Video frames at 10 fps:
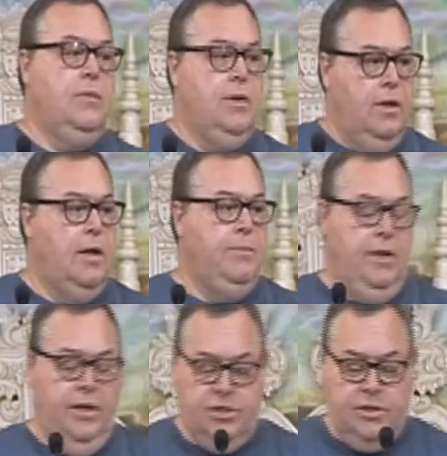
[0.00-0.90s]
I mean,
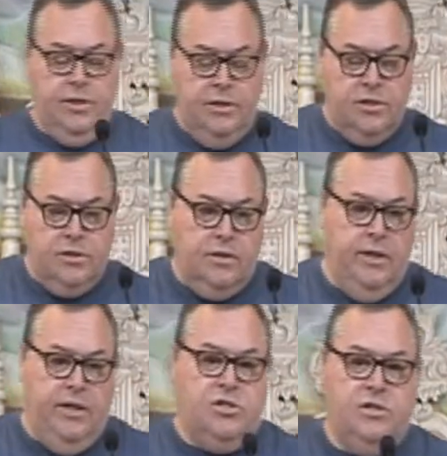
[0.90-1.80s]
it's
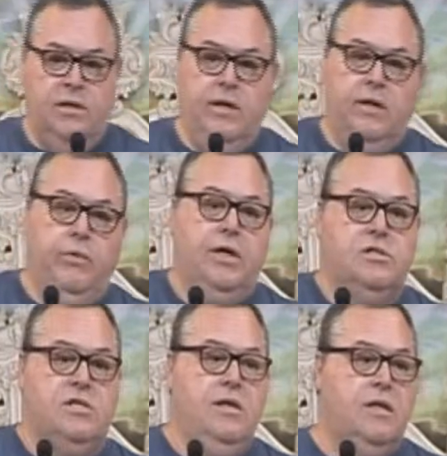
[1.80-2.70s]
silly, and we can
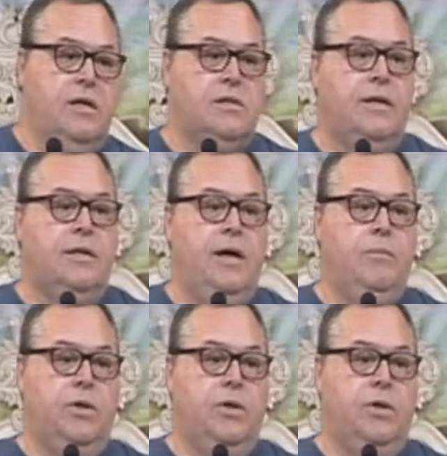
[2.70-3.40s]
say things like that,